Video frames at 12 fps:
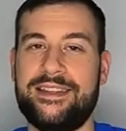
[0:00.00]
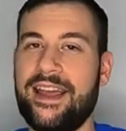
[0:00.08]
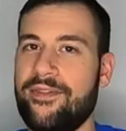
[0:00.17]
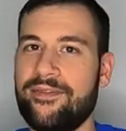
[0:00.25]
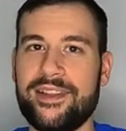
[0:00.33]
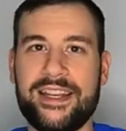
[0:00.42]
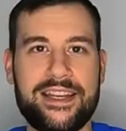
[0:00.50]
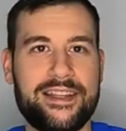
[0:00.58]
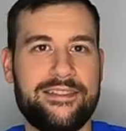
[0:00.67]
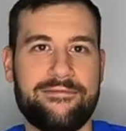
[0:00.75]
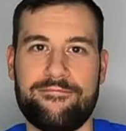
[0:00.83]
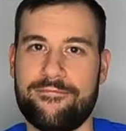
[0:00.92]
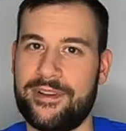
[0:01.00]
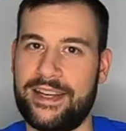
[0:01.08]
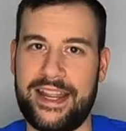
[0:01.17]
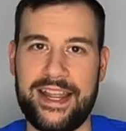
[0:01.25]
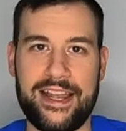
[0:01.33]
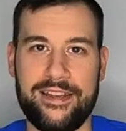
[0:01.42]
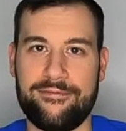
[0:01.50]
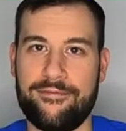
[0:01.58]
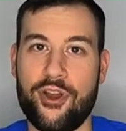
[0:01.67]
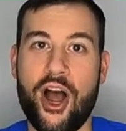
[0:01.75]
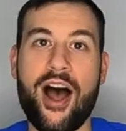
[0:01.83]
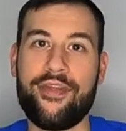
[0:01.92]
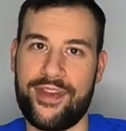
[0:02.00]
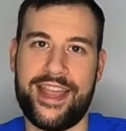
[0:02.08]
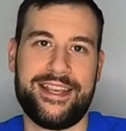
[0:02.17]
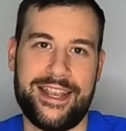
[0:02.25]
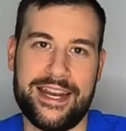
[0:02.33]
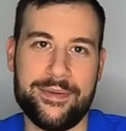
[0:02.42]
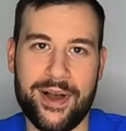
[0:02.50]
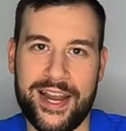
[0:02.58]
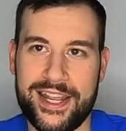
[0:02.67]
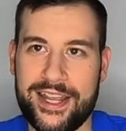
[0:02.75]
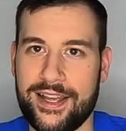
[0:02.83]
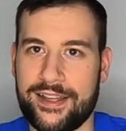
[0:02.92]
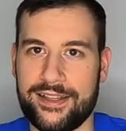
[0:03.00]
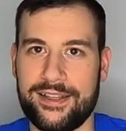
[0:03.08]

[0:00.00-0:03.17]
Definitely can't not thank anybody.